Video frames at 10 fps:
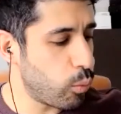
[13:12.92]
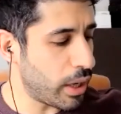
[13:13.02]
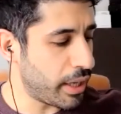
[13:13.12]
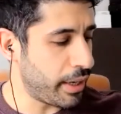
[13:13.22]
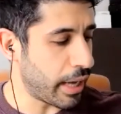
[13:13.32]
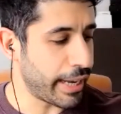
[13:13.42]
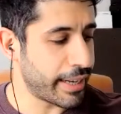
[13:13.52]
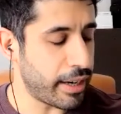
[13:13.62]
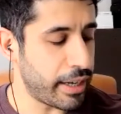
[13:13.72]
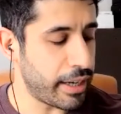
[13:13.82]
one, I
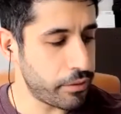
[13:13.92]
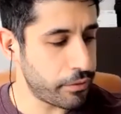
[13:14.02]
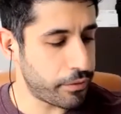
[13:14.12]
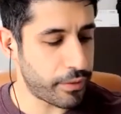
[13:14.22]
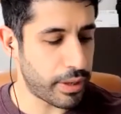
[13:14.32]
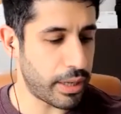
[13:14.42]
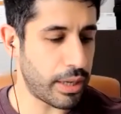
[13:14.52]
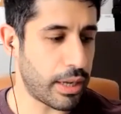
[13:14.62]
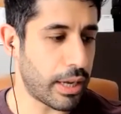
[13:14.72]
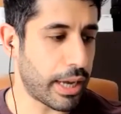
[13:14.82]
kind of
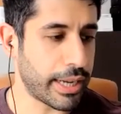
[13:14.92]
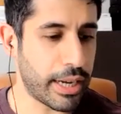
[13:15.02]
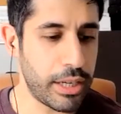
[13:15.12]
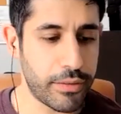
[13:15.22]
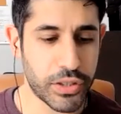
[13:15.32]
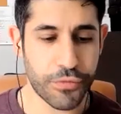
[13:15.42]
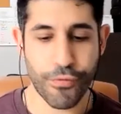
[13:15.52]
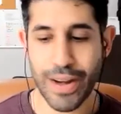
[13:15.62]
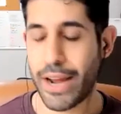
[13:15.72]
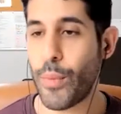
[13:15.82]
just
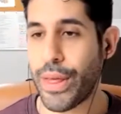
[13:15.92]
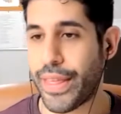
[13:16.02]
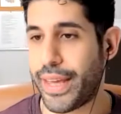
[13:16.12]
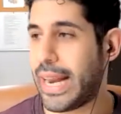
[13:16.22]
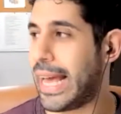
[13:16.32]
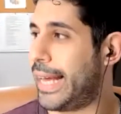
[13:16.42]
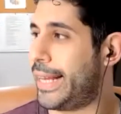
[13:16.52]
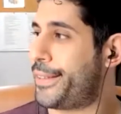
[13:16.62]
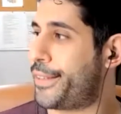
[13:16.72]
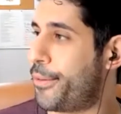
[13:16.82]
ran with it
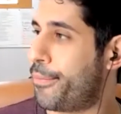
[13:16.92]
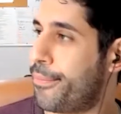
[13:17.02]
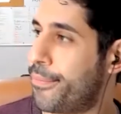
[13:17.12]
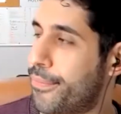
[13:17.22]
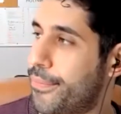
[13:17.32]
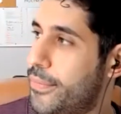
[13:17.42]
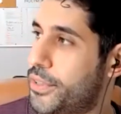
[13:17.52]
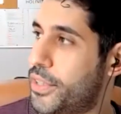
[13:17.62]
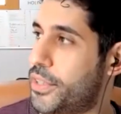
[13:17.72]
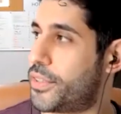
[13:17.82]
and
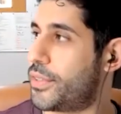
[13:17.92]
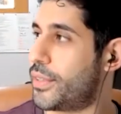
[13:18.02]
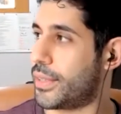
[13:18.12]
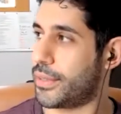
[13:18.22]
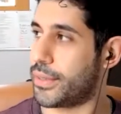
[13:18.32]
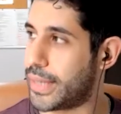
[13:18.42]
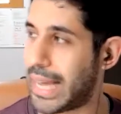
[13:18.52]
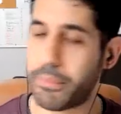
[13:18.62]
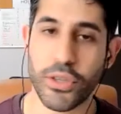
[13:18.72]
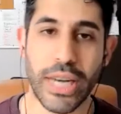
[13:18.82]
just
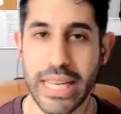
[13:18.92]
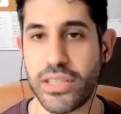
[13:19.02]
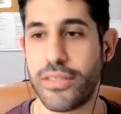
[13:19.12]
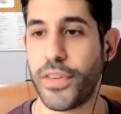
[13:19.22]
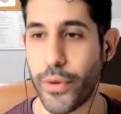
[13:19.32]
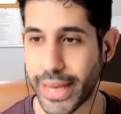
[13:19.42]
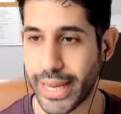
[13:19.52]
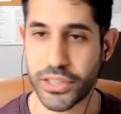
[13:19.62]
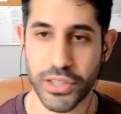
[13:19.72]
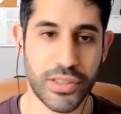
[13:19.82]
kept on interviewing,
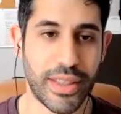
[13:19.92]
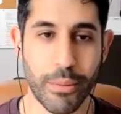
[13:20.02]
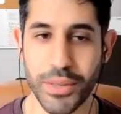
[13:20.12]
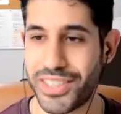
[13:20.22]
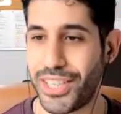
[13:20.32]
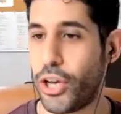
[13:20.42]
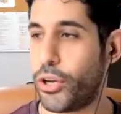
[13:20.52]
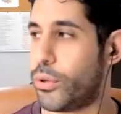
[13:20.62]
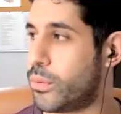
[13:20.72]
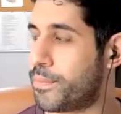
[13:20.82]
and just, there was
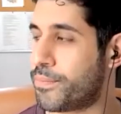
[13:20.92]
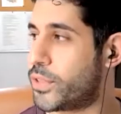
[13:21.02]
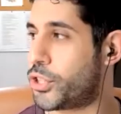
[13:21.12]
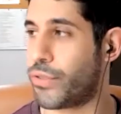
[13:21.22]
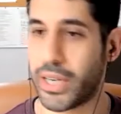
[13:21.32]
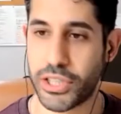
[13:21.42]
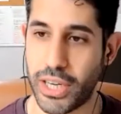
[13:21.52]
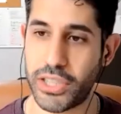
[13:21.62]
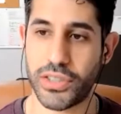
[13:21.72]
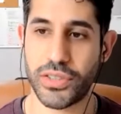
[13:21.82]
no structure.
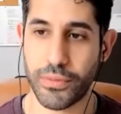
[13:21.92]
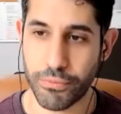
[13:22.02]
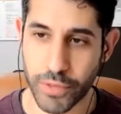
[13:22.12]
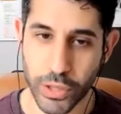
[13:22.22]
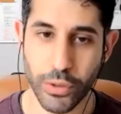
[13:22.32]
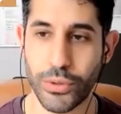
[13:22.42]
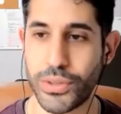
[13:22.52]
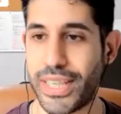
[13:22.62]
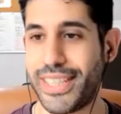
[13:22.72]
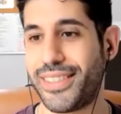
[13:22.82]
I just
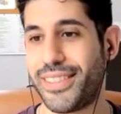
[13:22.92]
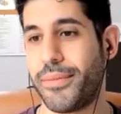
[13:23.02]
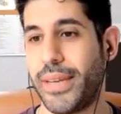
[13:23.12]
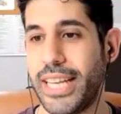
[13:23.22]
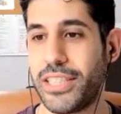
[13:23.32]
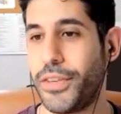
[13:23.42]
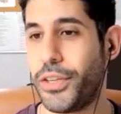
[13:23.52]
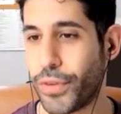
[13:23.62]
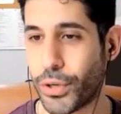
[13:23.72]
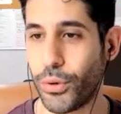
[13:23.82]
recorded,
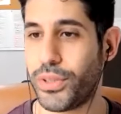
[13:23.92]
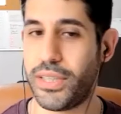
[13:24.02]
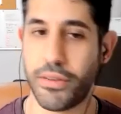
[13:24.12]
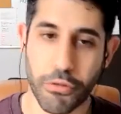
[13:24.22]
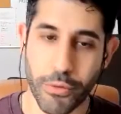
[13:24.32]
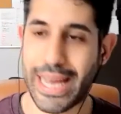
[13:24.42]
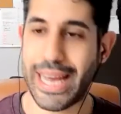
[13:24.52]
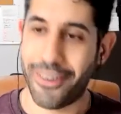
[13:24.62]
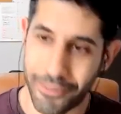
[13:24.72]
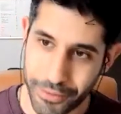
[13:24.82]
interviewed, recorded, threw it out